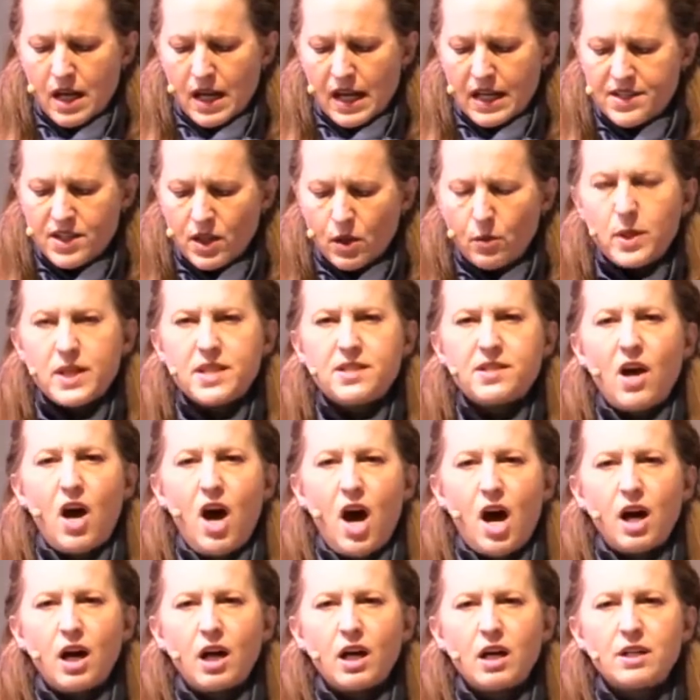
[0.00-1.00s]
It's always
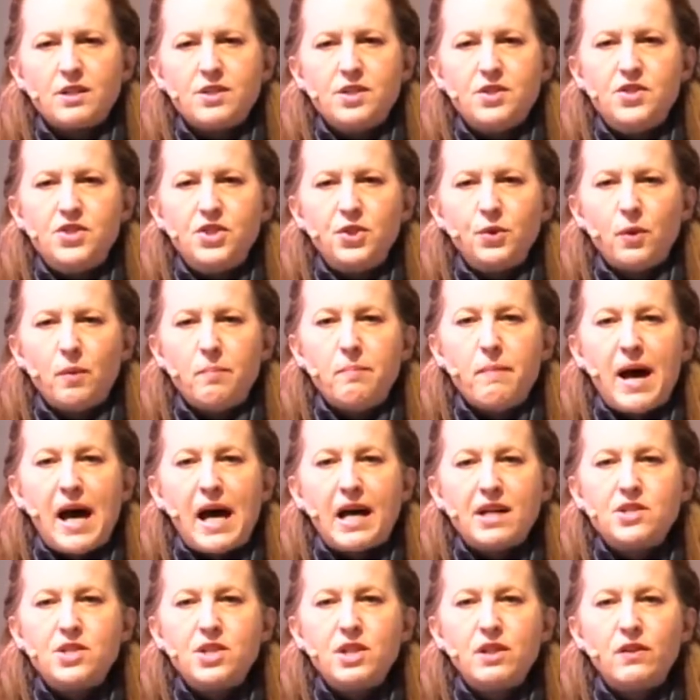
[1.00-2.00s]
hard to
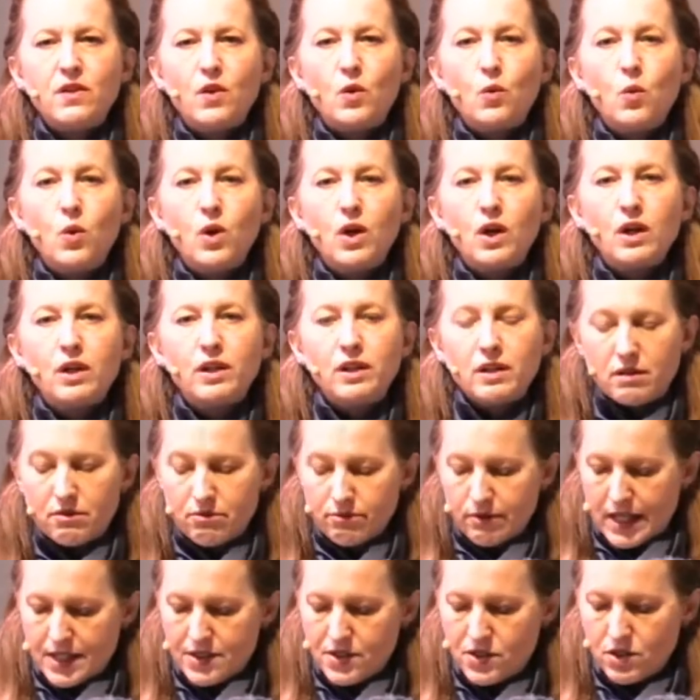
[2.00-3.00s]
imagine the work
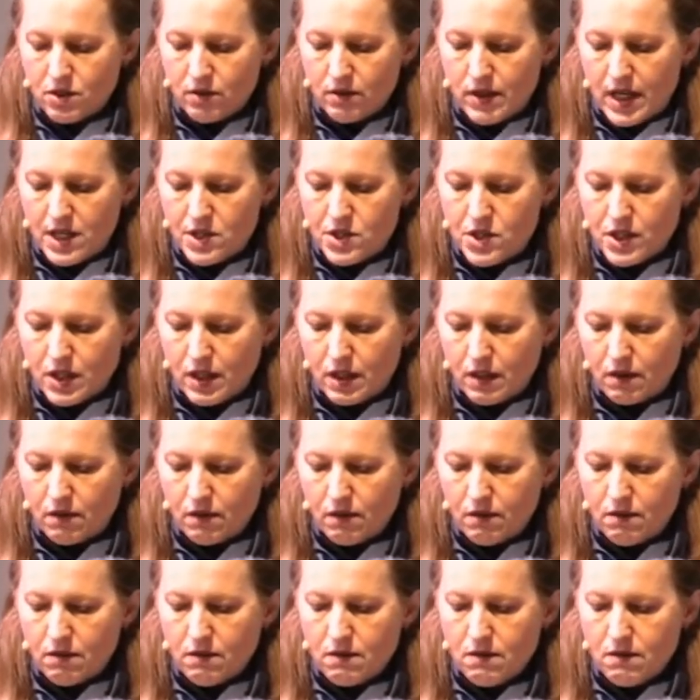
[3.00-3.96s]
of restoration,